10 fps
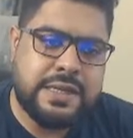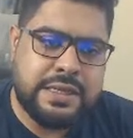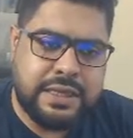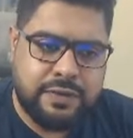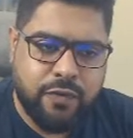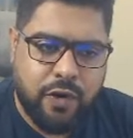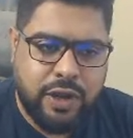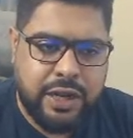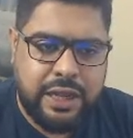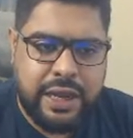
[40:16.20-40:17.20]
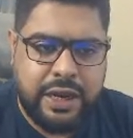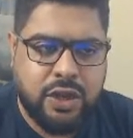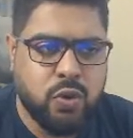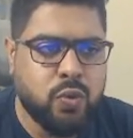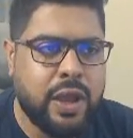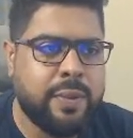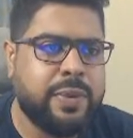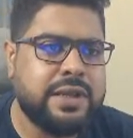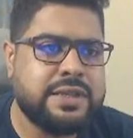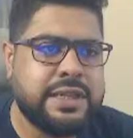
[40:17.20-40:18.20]
Sir, 48, 2A
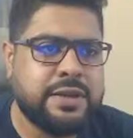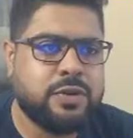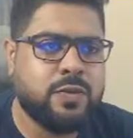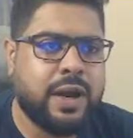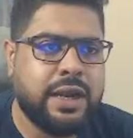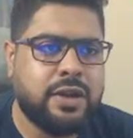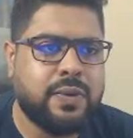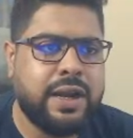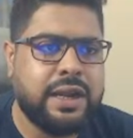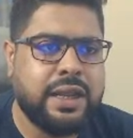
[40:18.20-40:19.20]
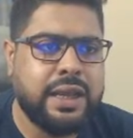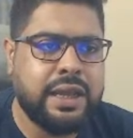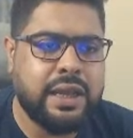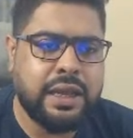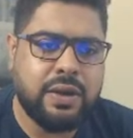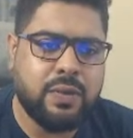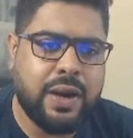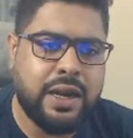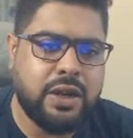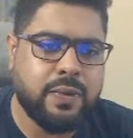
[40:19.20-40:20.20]
plus D, 120,
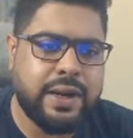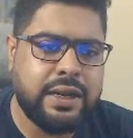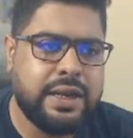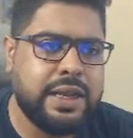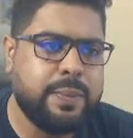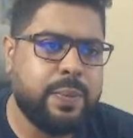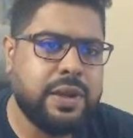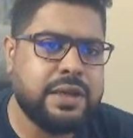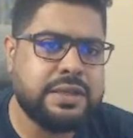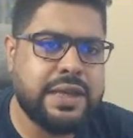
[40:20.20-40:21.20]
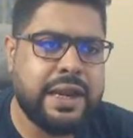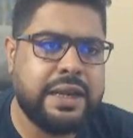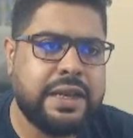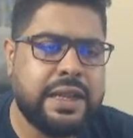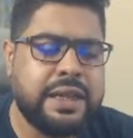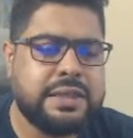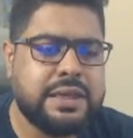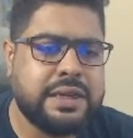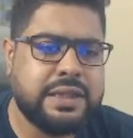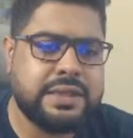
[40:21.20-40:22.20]
120 plus 80. Sir,
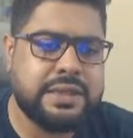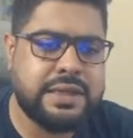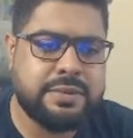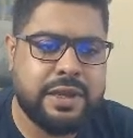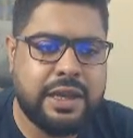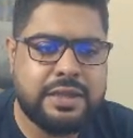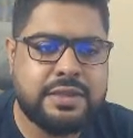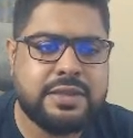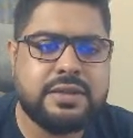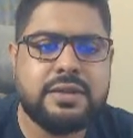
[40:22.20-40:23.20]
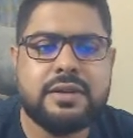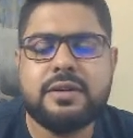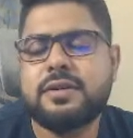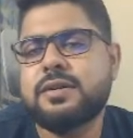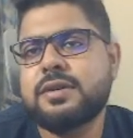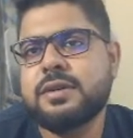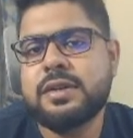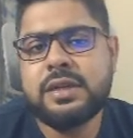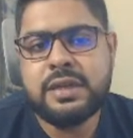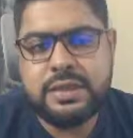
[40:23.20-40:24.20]
this is my answer.
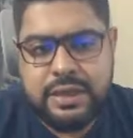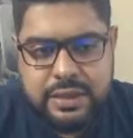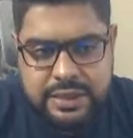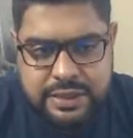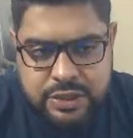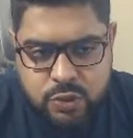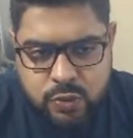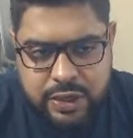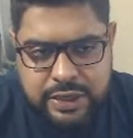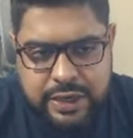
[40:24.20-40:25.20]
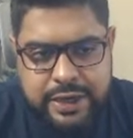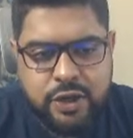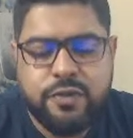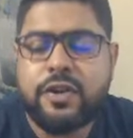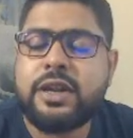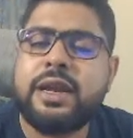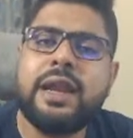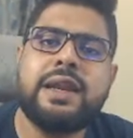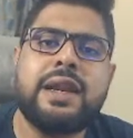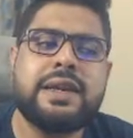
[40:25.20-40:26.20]
Sir, this is 200 into
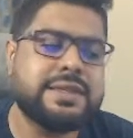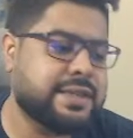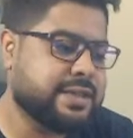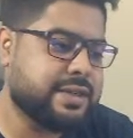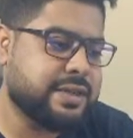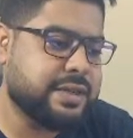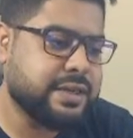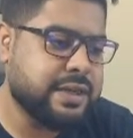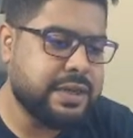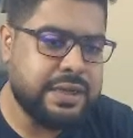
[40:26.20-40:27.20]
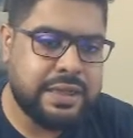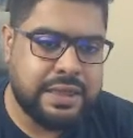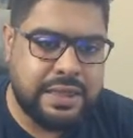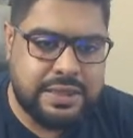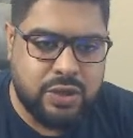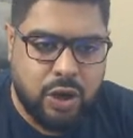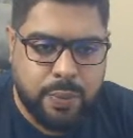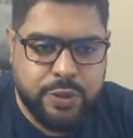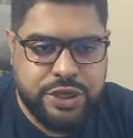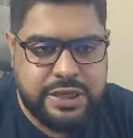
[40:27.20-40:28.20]
48, 9600. This
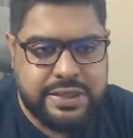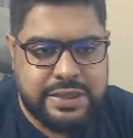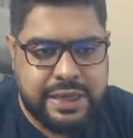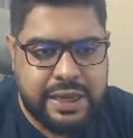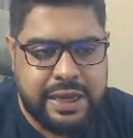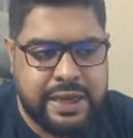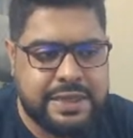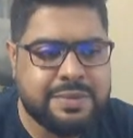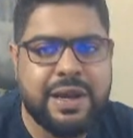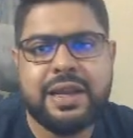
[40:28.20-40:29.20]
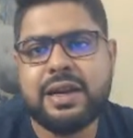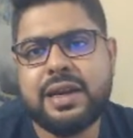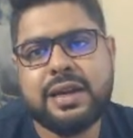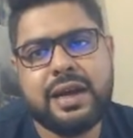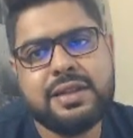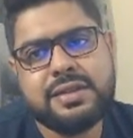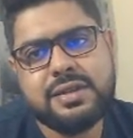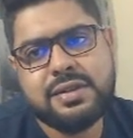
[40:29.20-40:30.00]
option C is my correct answer.